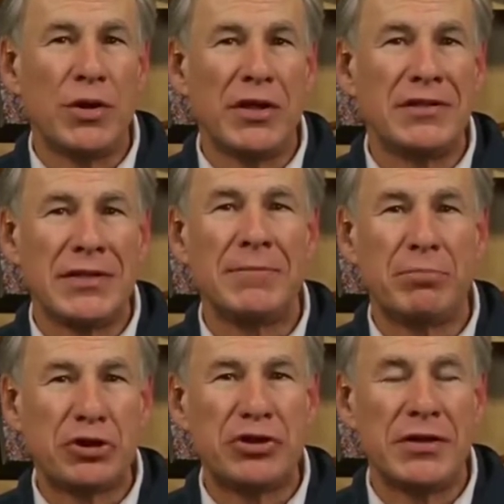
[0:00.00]
more than
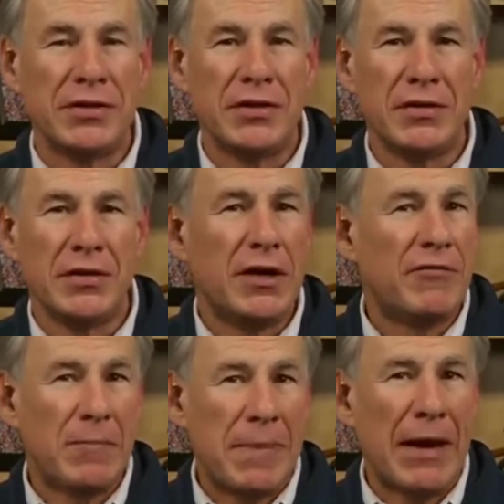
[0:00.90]
10%
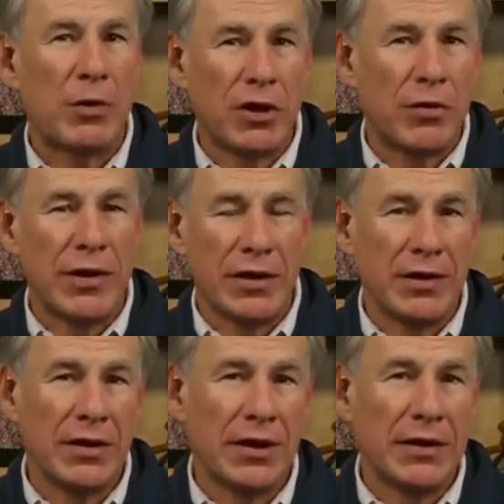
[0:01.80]
of our power
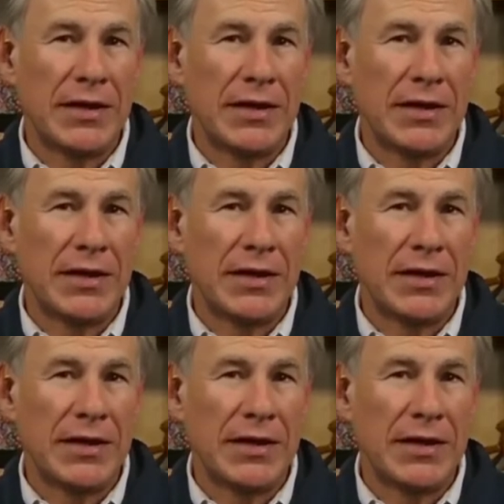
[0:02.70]
grid.